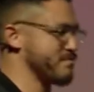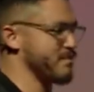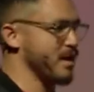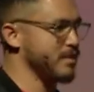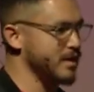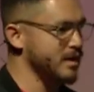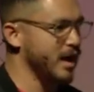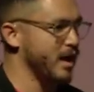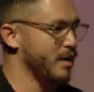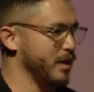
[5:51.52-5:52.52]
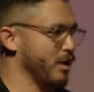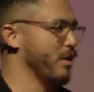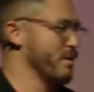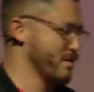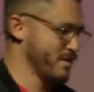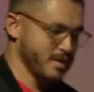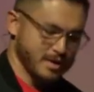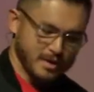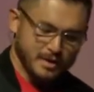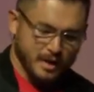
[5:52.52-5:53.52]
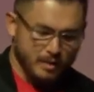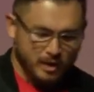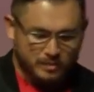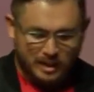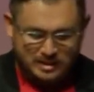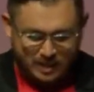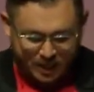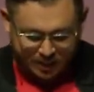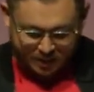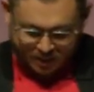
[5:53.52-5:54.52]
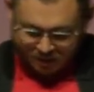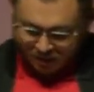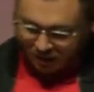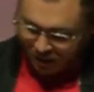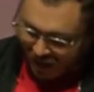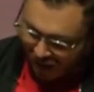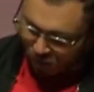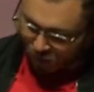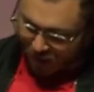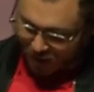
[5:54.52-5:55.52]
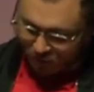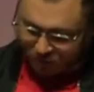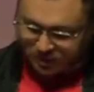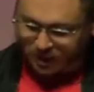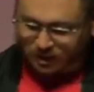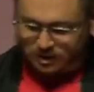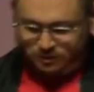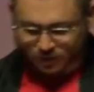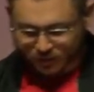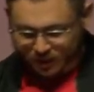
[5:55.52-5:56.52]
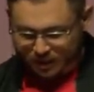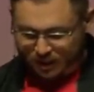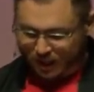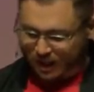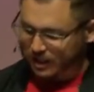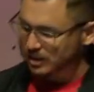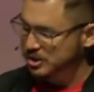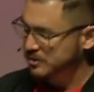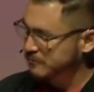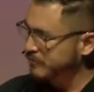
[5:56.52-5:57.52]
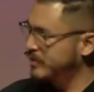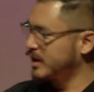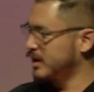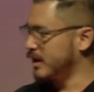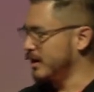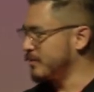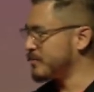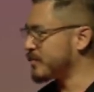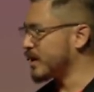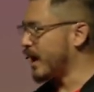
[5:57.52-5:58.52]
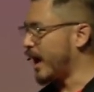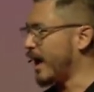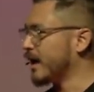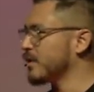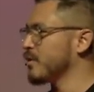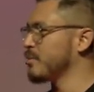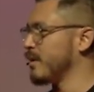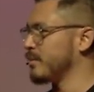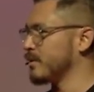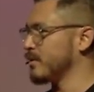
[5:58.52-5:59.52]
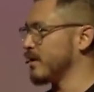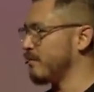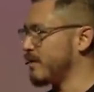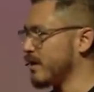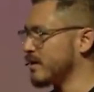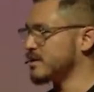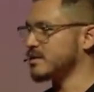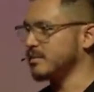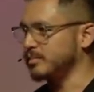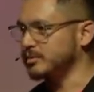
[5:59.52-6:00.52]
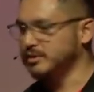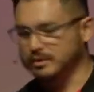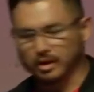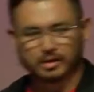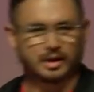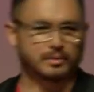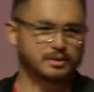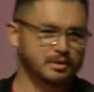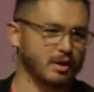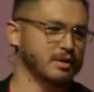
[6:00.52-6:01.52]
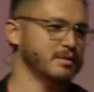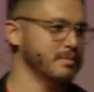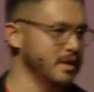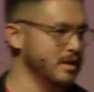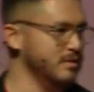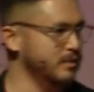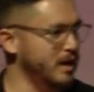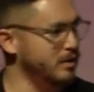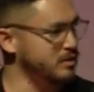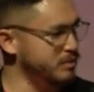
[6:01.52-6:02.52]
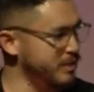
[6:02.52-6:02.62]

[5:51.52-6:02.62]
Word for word: maybe I'm a car. I'm not saying it in that way. What I'm saying is from a young age, I can remember a very simple song that was taught to me when I was a